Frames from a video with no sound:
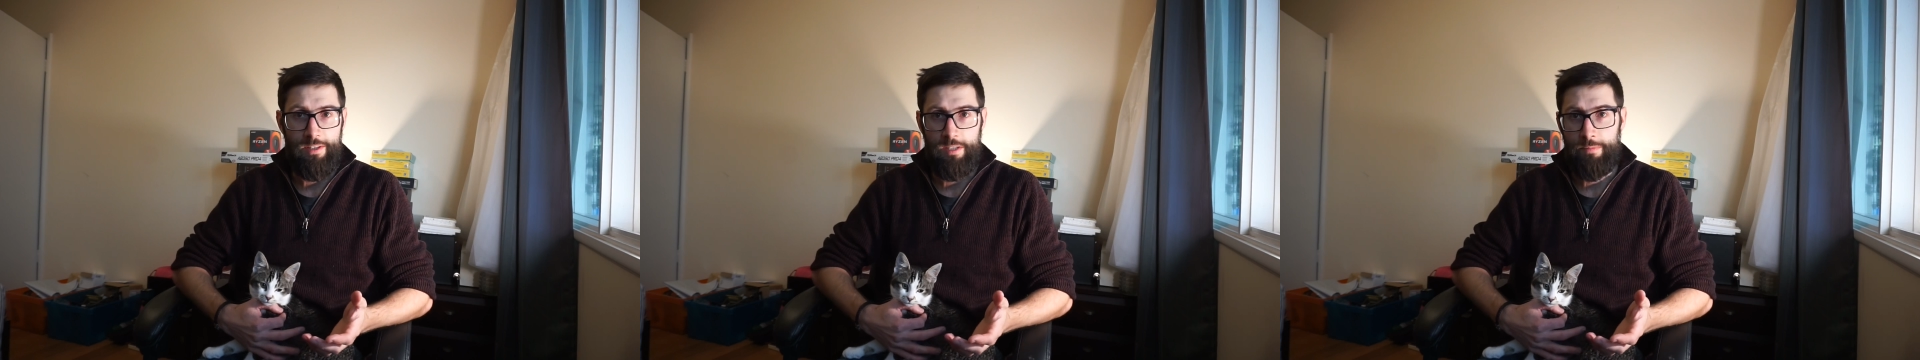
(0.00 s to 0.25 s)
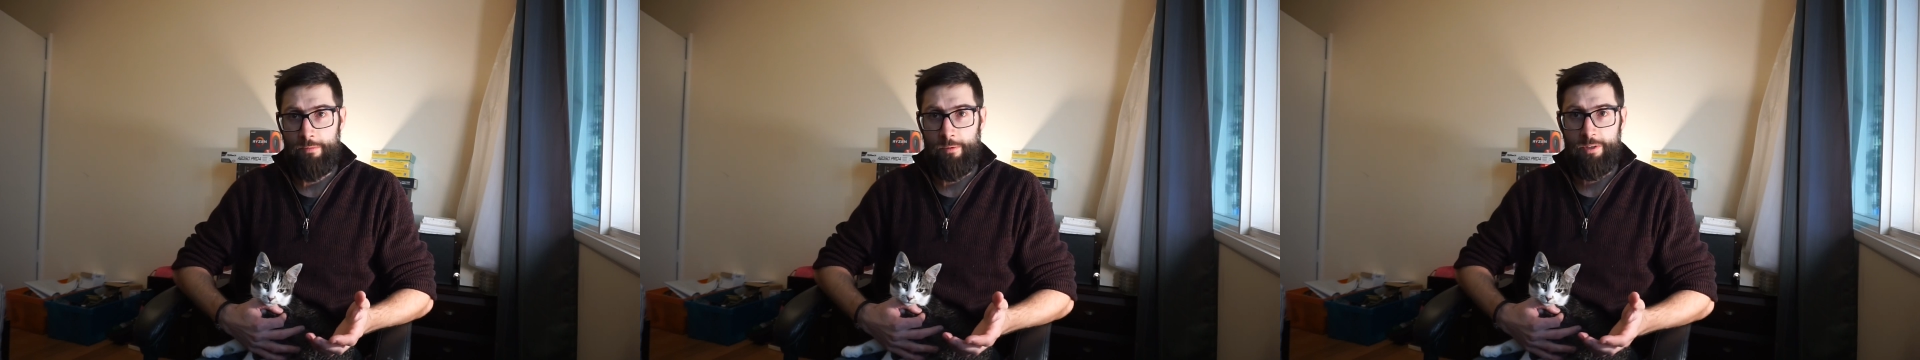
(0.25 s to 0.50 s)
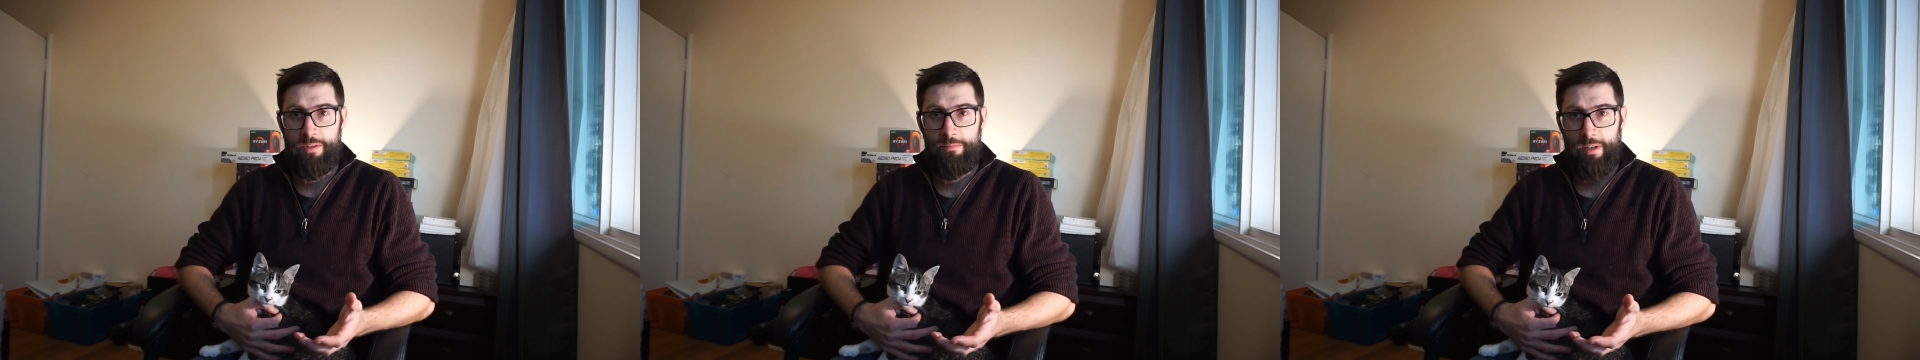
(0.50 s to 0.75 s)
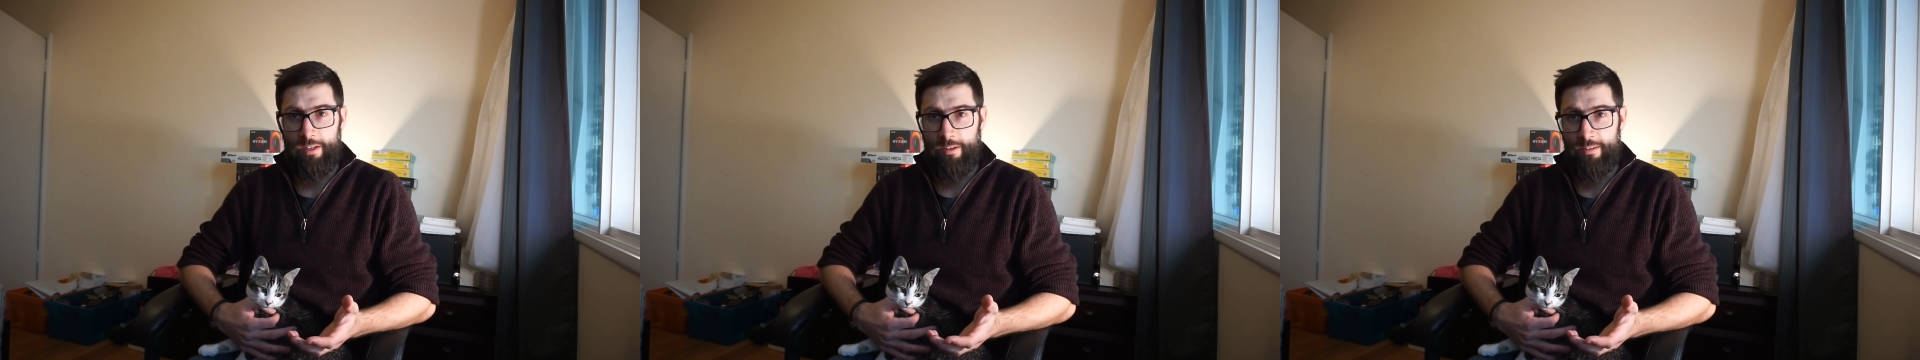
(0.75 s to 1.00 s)
that's been watching
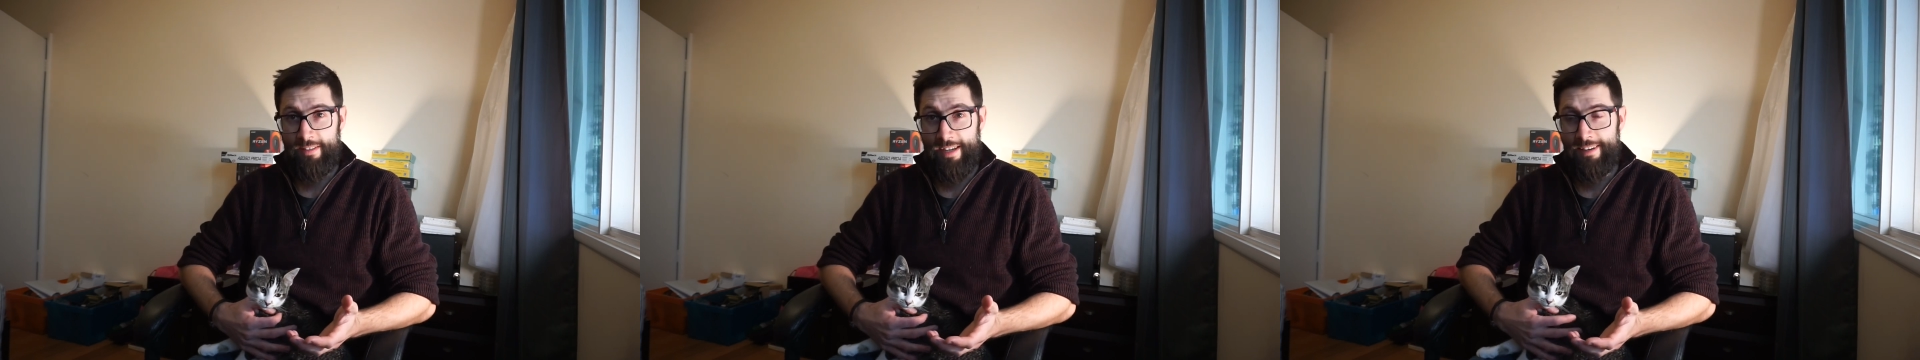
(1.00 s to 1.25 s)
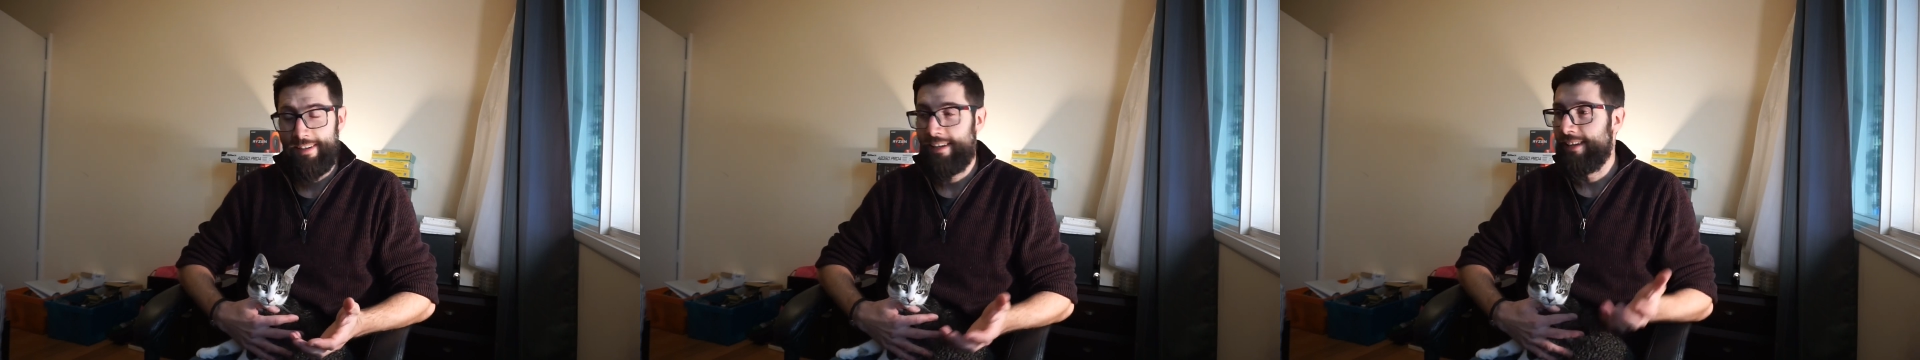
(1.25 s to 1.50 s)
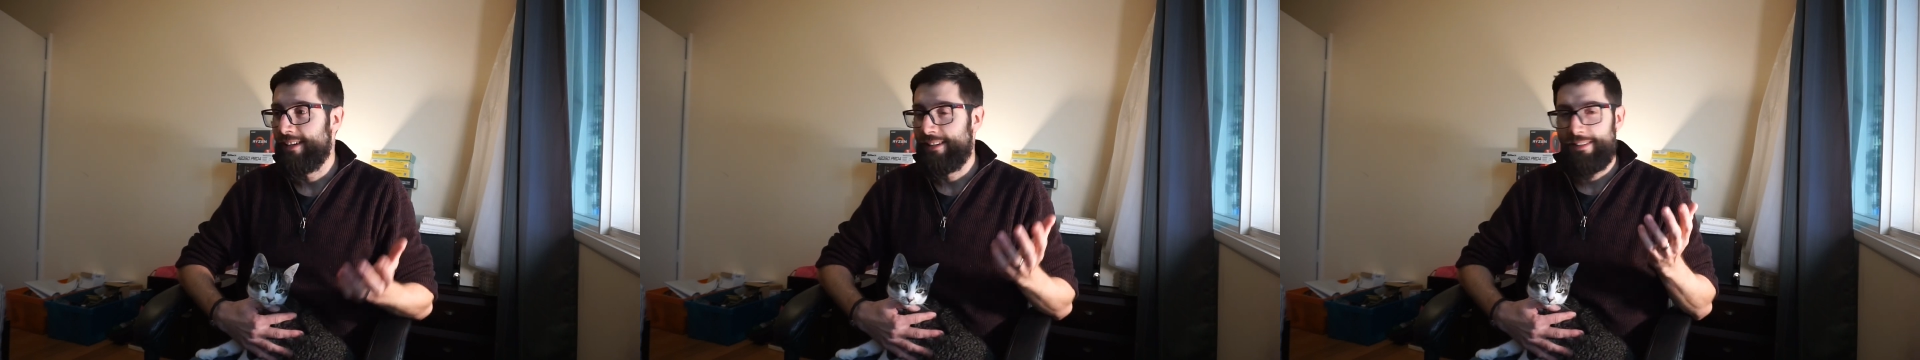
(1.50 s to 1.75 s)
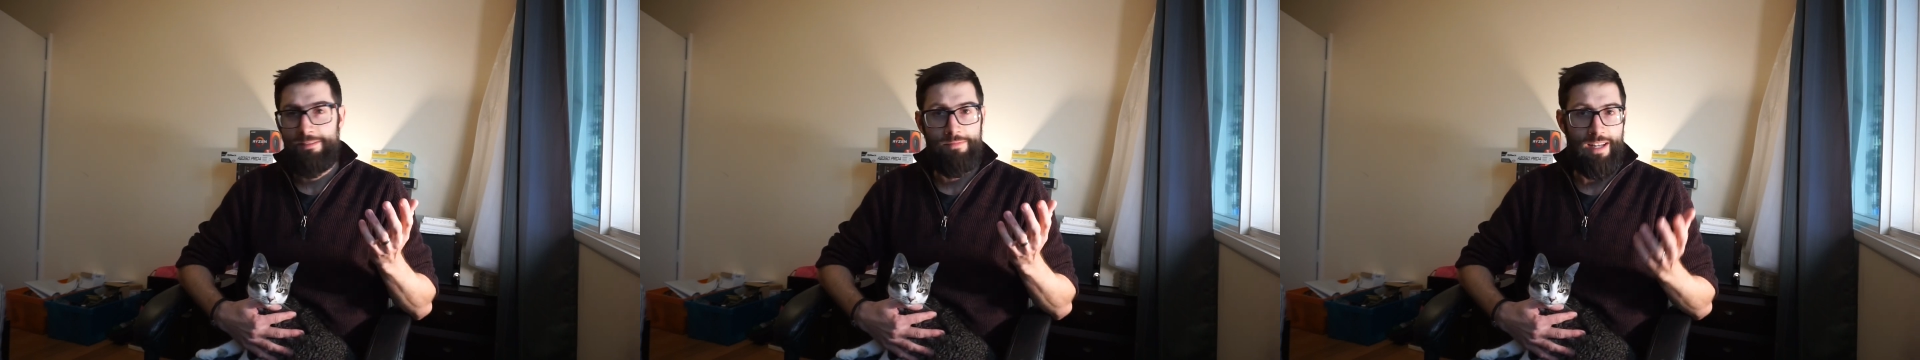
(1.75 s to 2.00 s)
my content
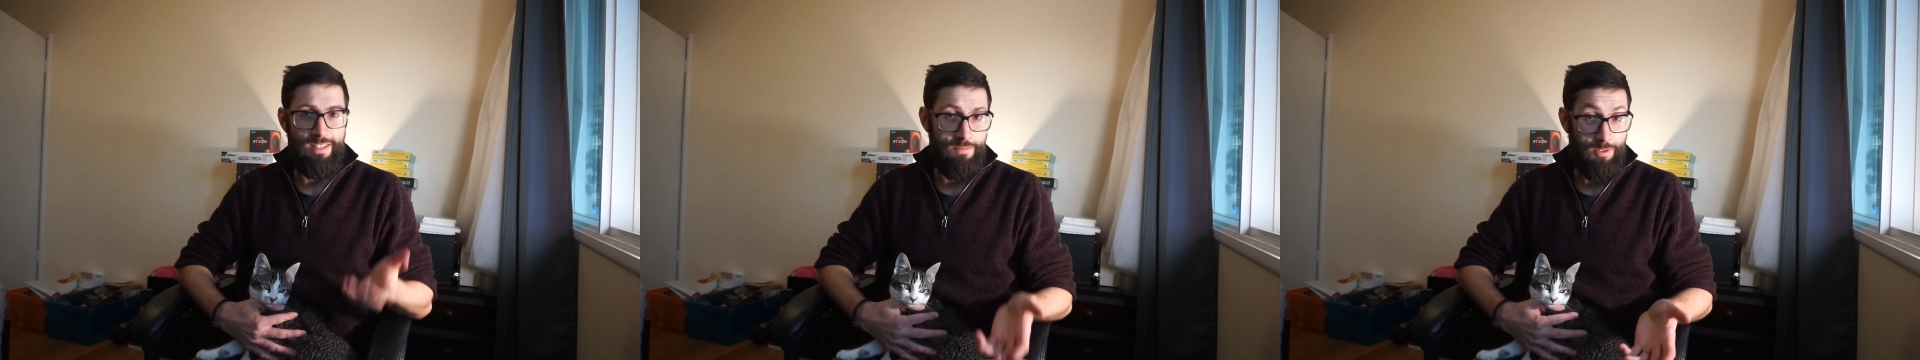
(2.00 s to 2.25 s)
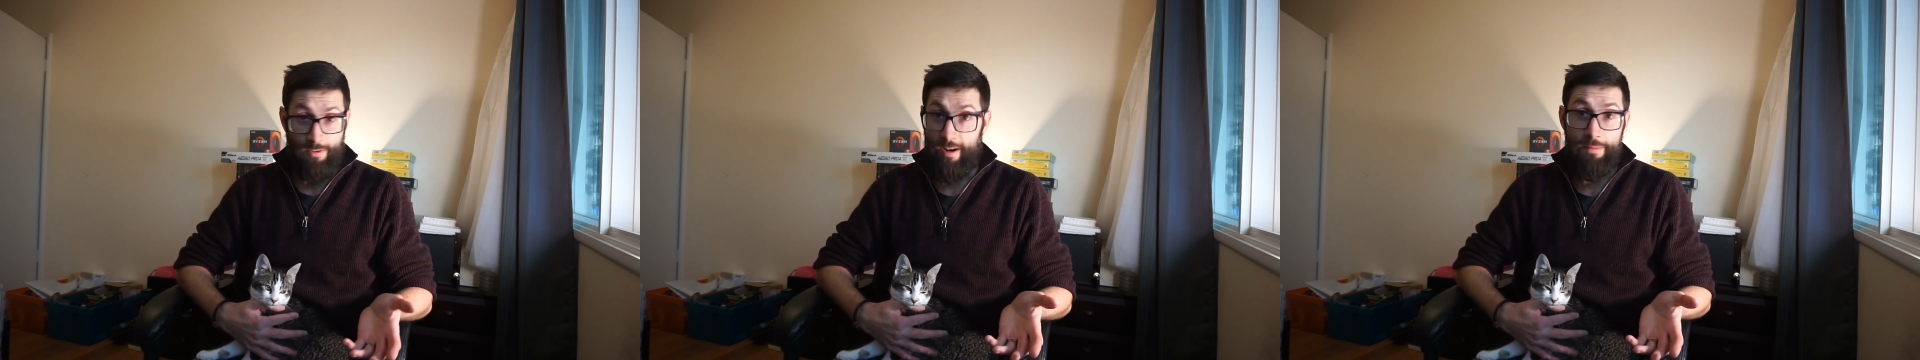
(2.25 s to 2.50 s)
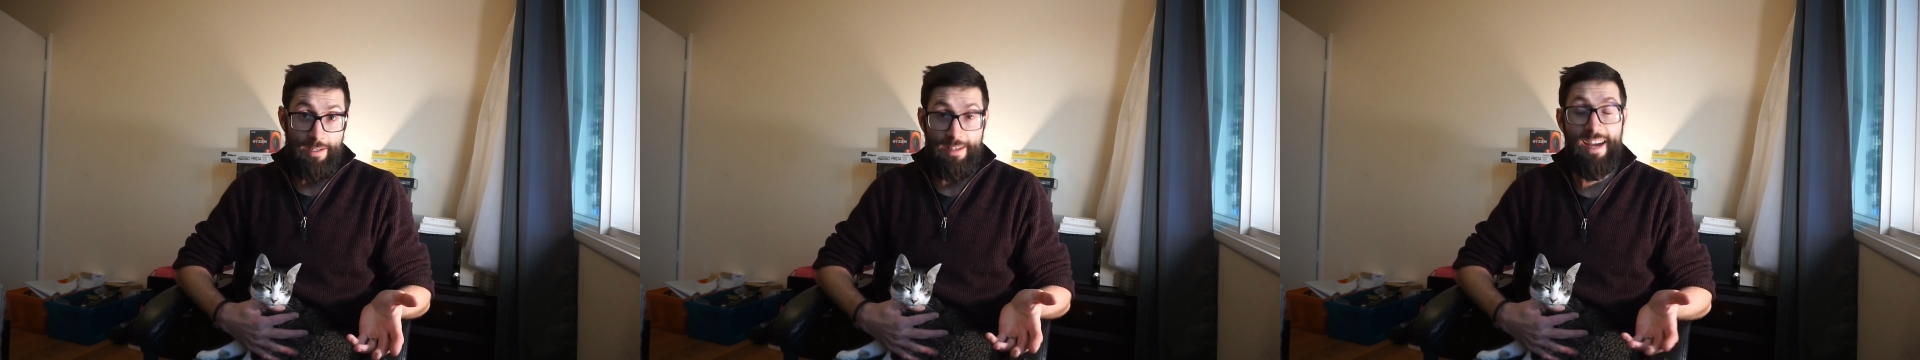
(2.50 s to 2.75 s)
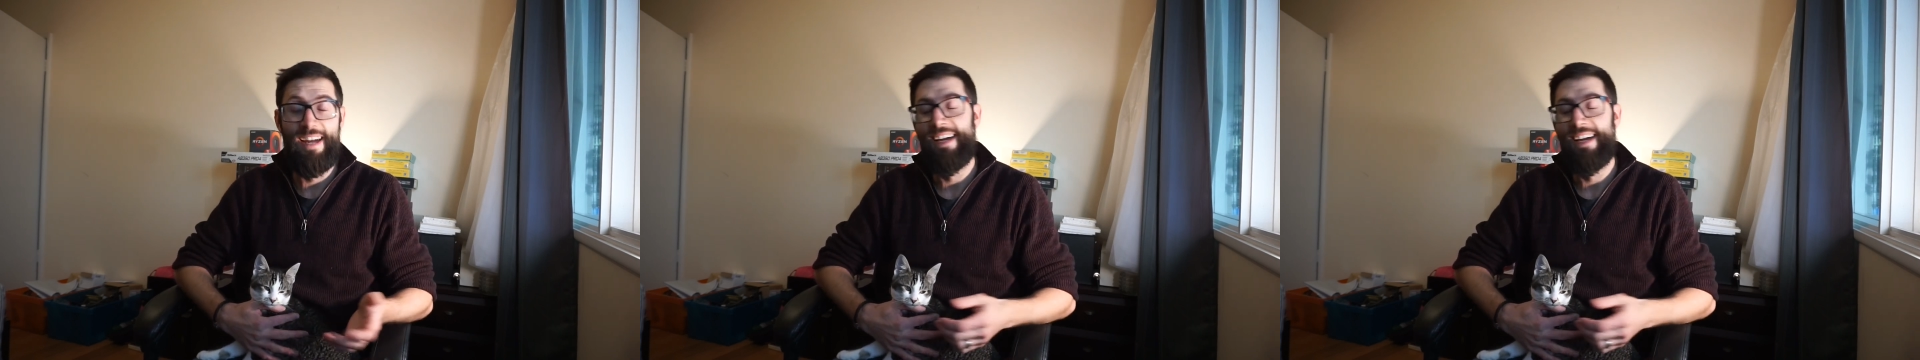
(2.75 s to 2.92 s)
and subscribing.